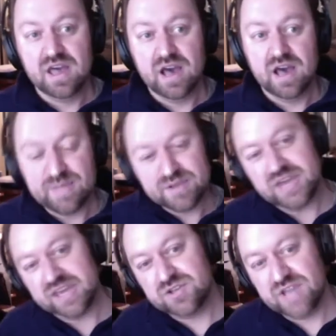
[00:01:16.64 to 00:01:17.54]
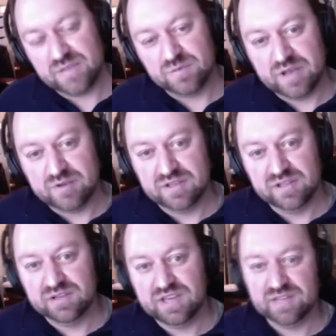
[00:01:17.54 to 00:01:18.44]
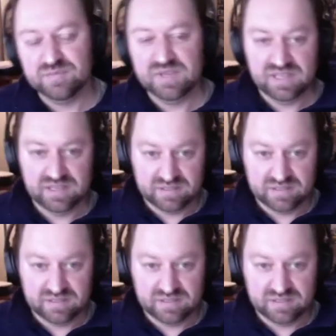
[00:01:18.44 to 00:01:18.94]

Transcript: Jackie Chan when I was a little kid, meaning